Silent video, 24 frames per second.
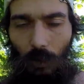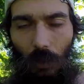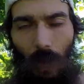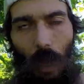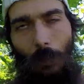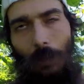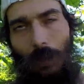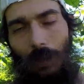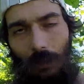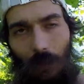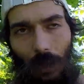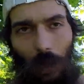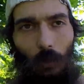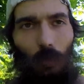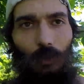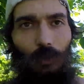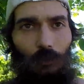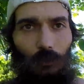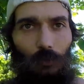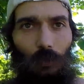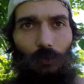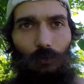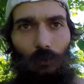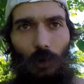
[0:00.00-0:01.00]
I mean, I
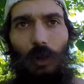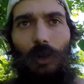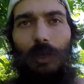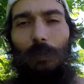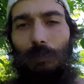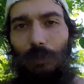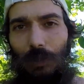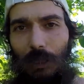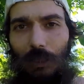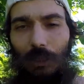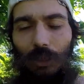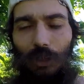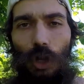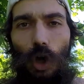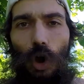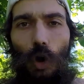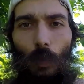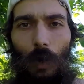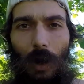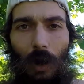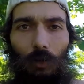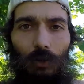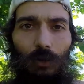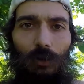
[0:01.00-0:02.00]
was running pretty slow,
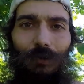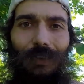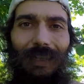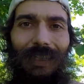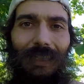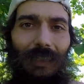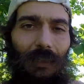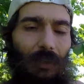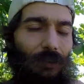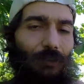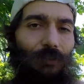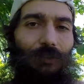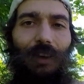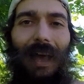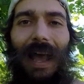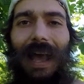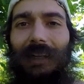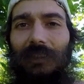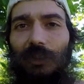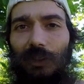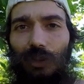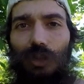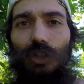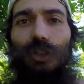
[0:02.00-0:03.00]
but I was feeling
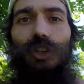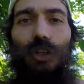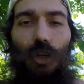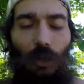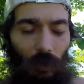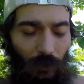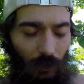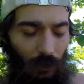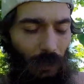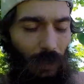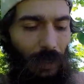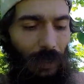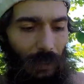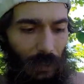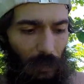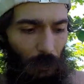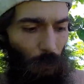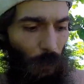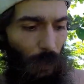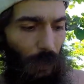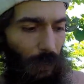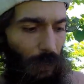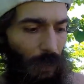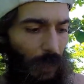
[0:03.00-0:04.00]
faster
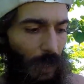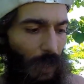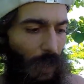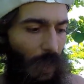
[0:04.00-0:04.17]
anyway